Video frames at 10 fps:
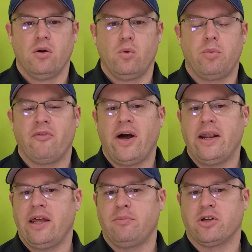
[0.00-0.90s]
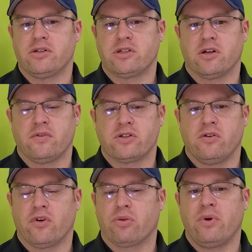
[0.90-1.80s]
We provide ambulance service to
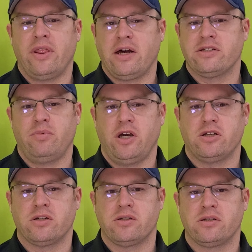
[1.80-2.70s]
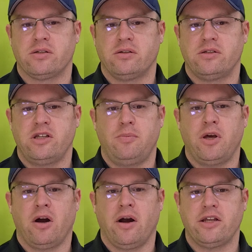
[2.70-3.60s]
over 3,000 patients,
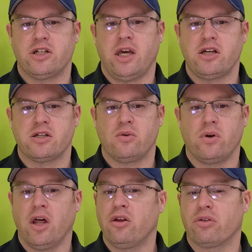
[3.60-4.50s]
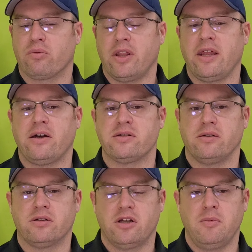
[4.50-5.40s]
CPR education to another
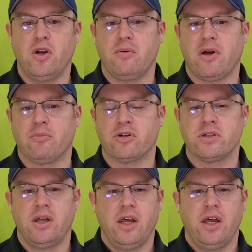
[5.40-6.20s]
3,000 community members,